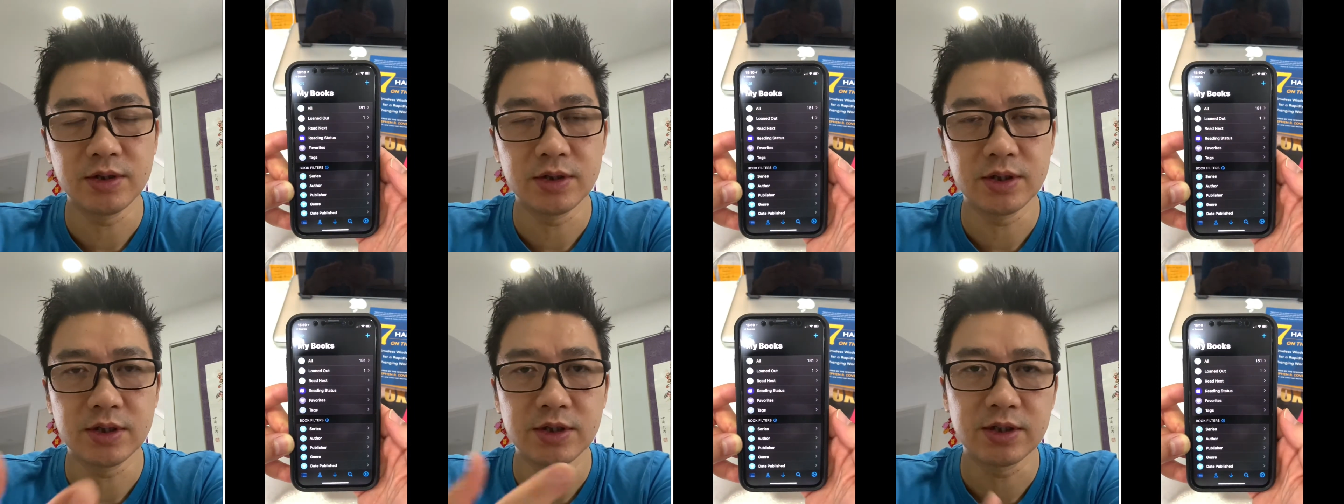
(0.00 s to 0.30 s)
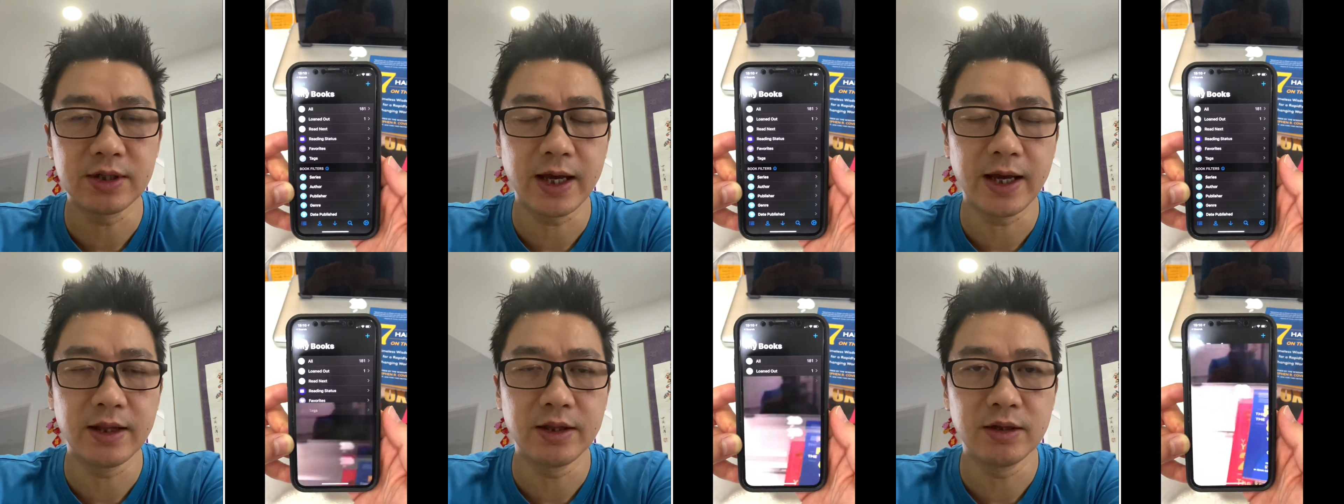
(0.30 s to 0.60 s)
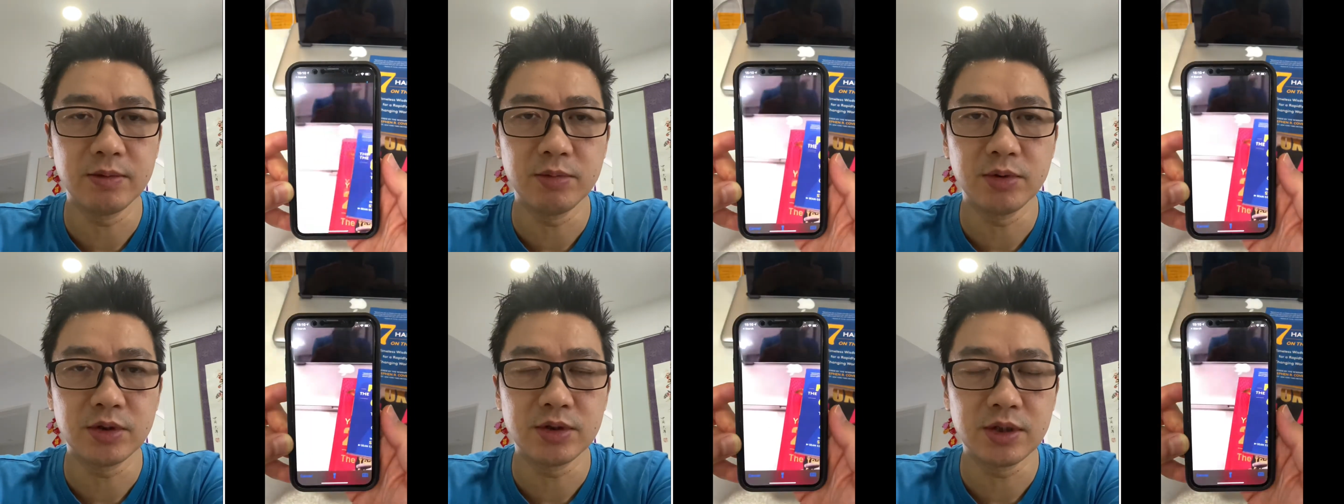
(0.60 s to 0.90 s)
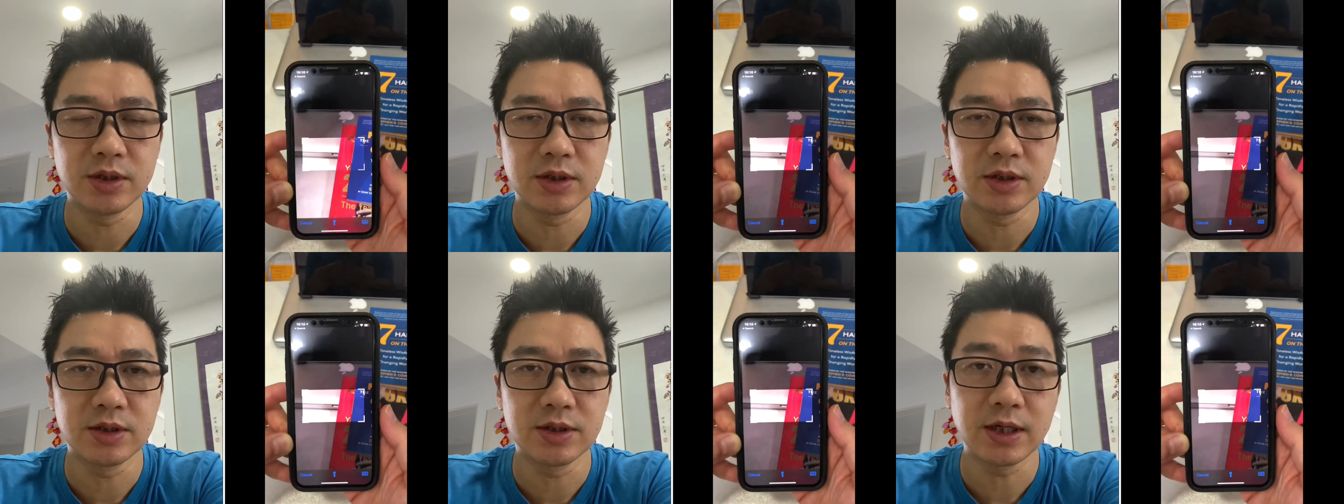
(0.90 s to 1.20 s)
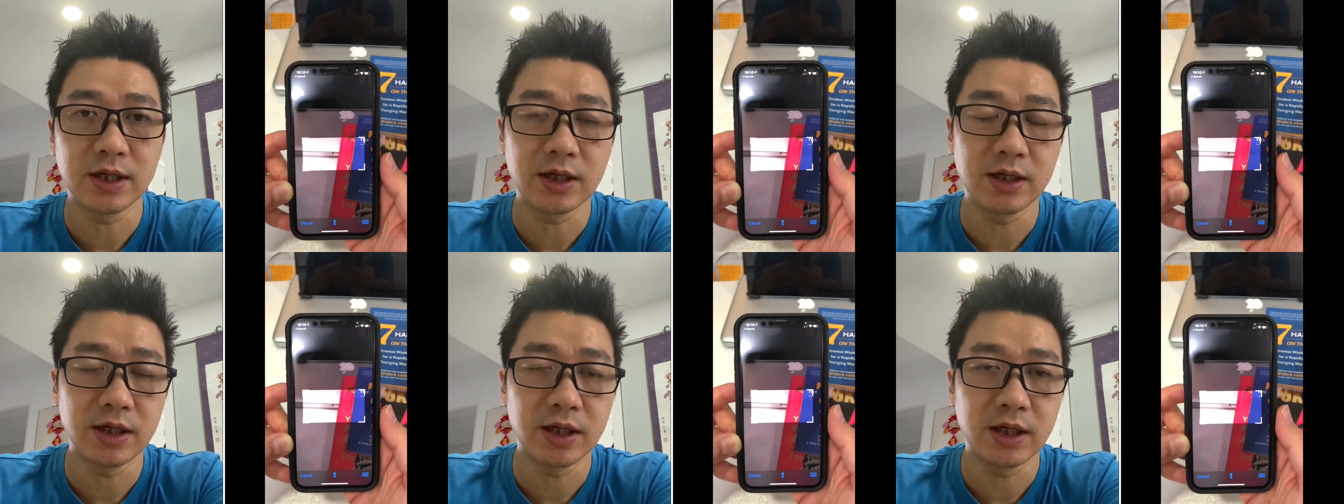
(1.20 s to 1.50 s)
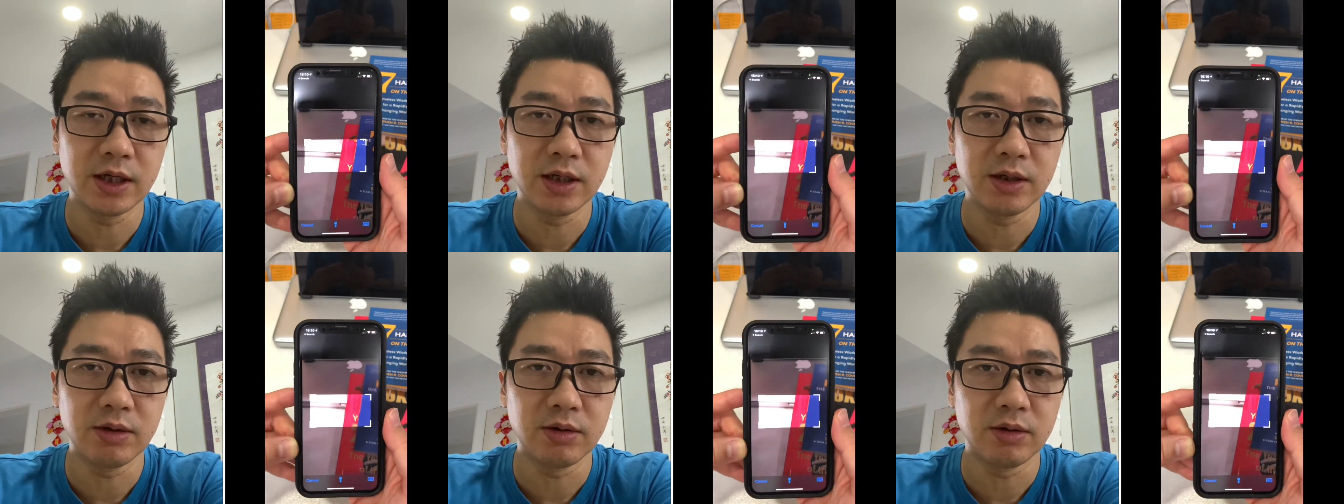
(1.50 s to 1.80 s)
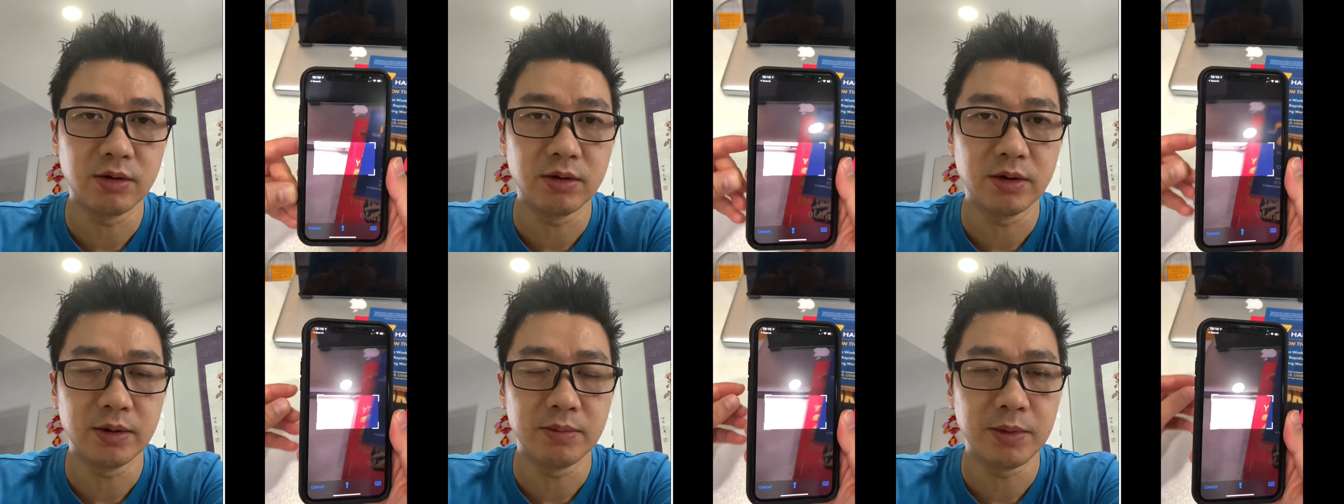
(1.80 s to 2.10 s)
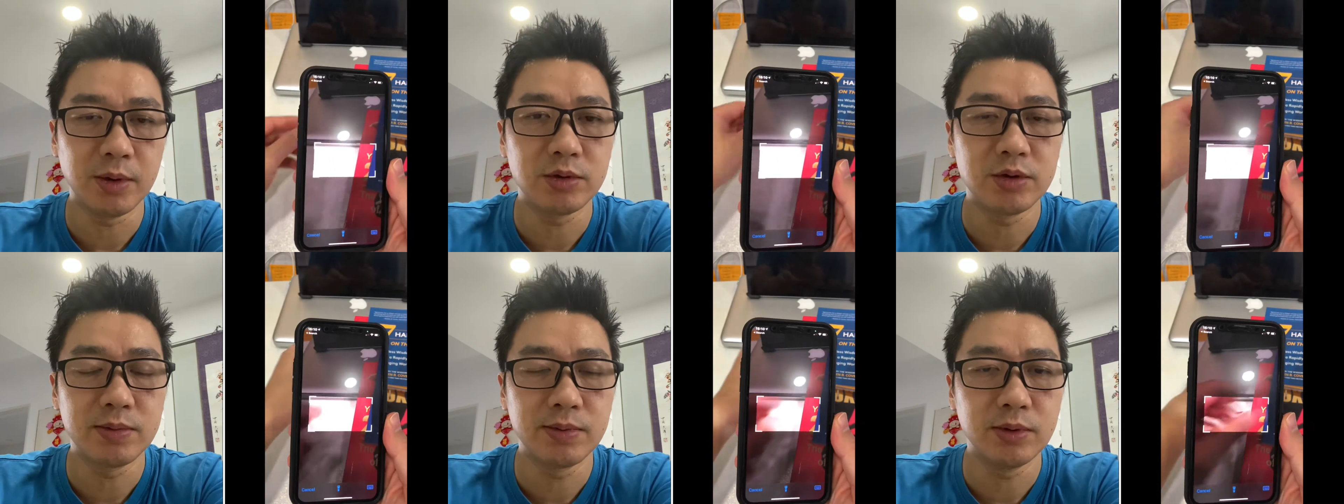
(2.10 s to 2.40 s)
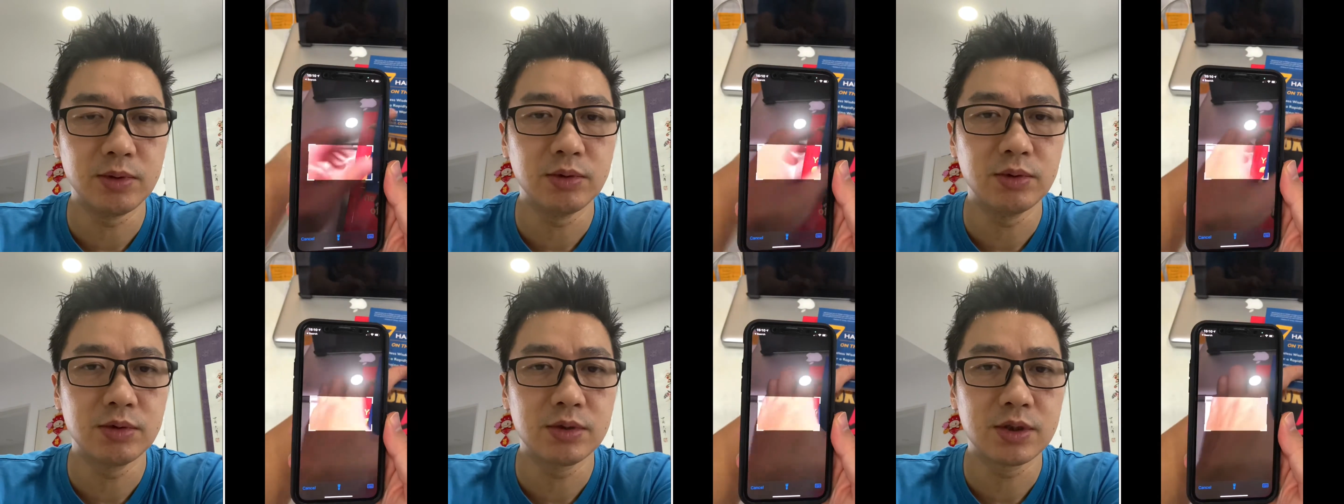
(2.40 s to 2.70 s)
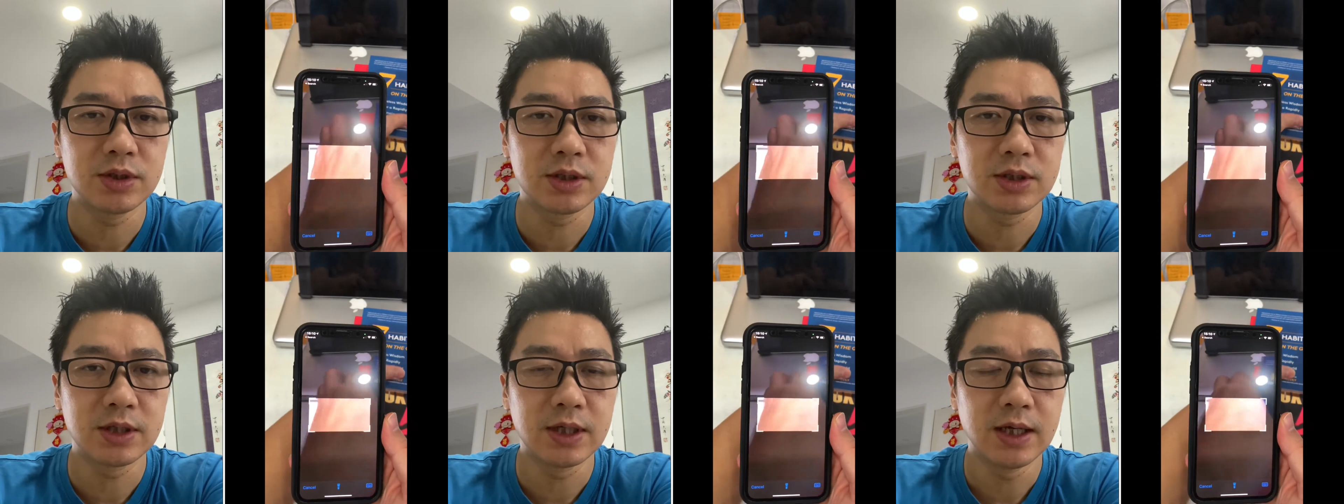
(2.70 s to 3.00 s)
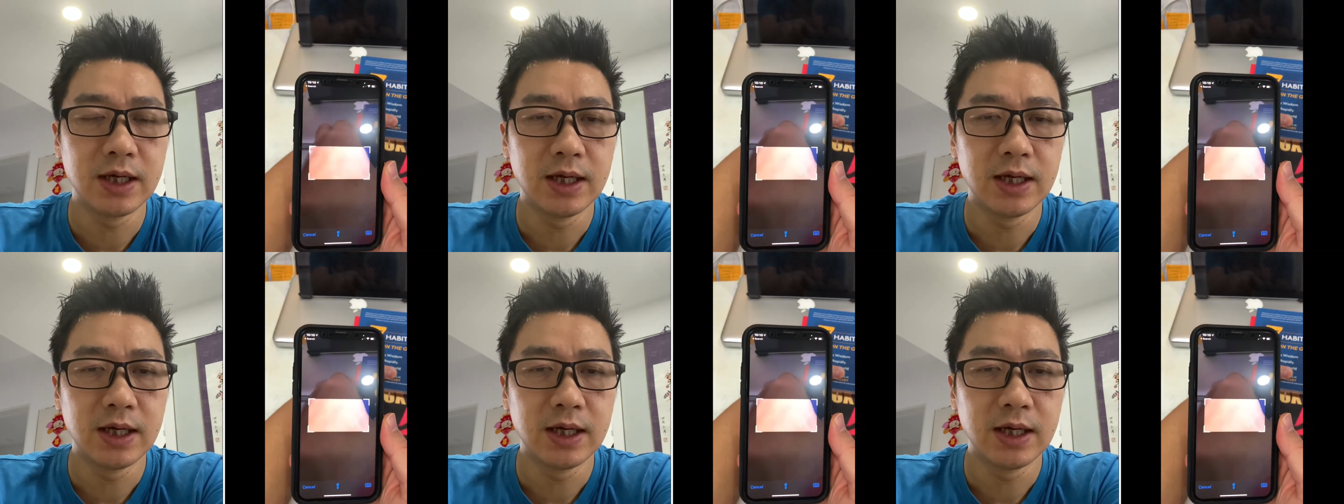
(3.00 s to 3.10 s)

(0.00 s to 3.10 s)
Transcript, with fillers: scan the books in singly or in multiples.